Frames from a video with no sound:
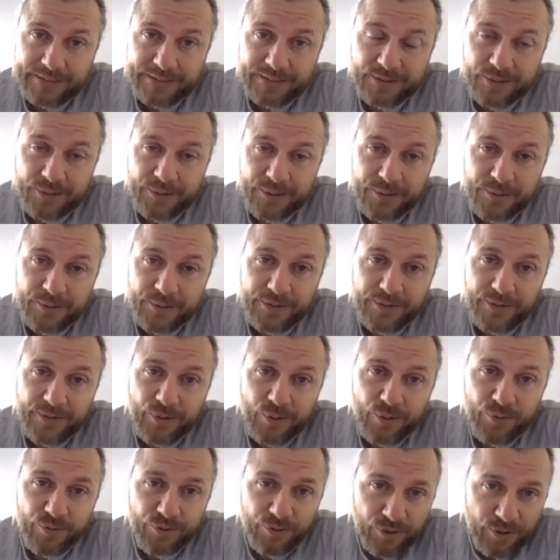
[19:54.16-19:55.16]
So
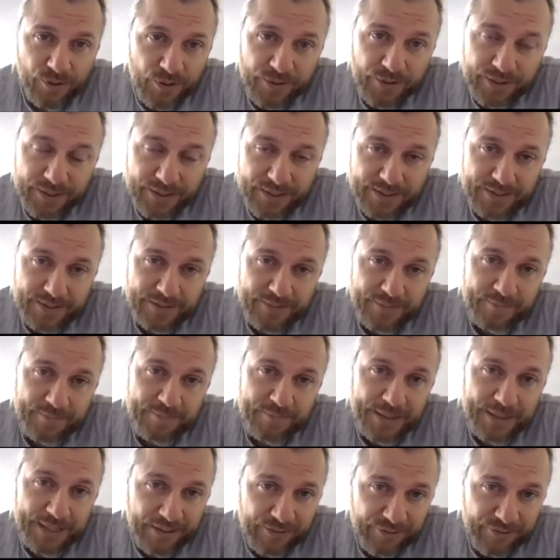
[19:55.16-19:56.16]
overall, the
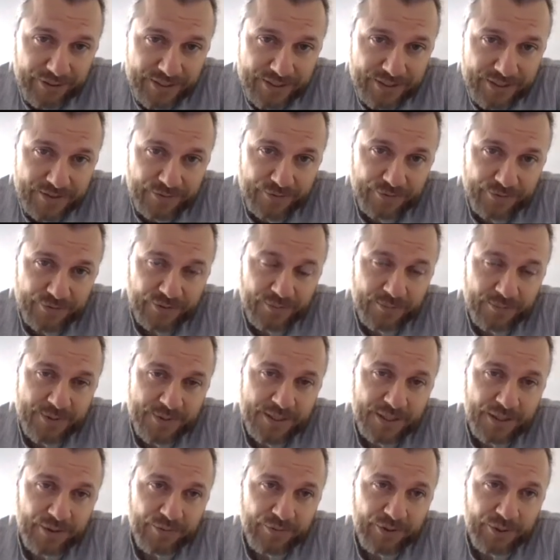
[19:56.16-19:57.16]
benefits from
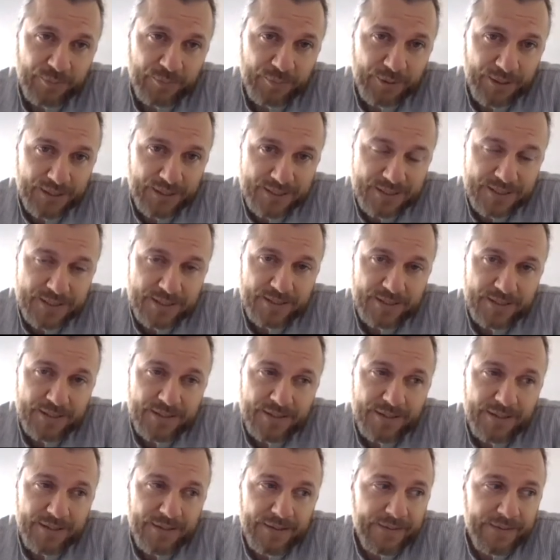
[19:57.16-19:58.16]
Self-Help Plus
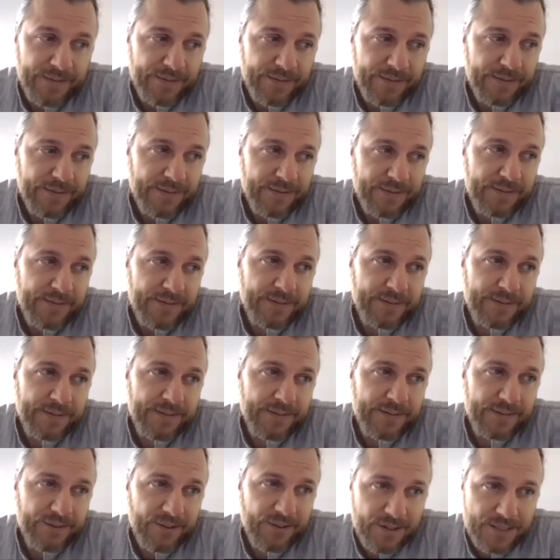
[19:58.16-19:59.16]
did
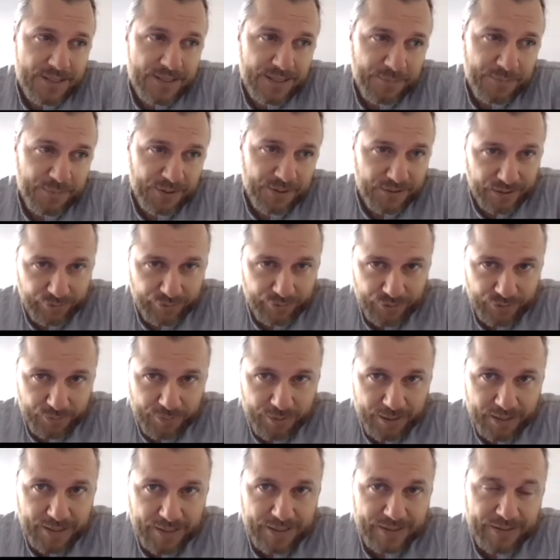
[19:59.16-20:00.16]
not seem to differ
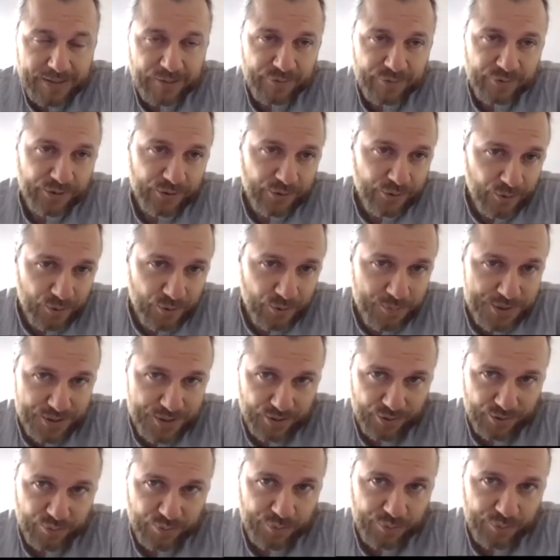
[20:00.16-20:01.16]
by different groups
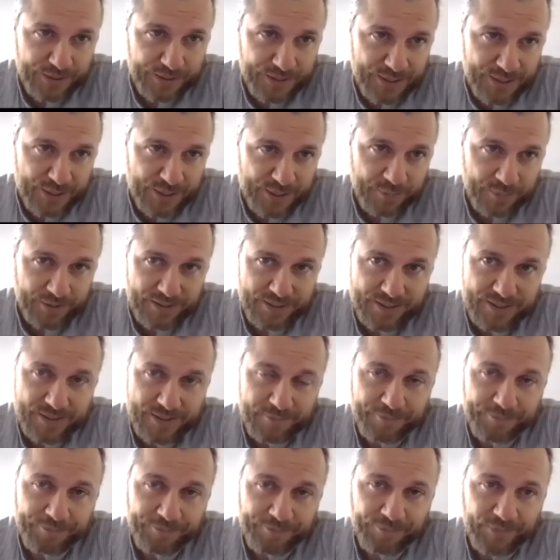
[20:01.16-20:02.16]
of participants,
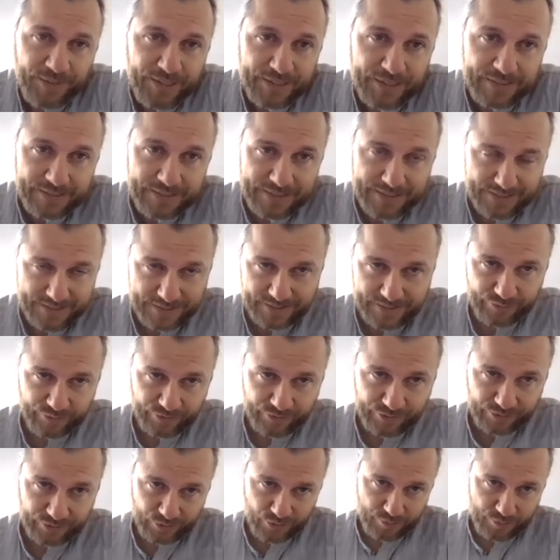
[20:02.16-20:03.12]
at least the different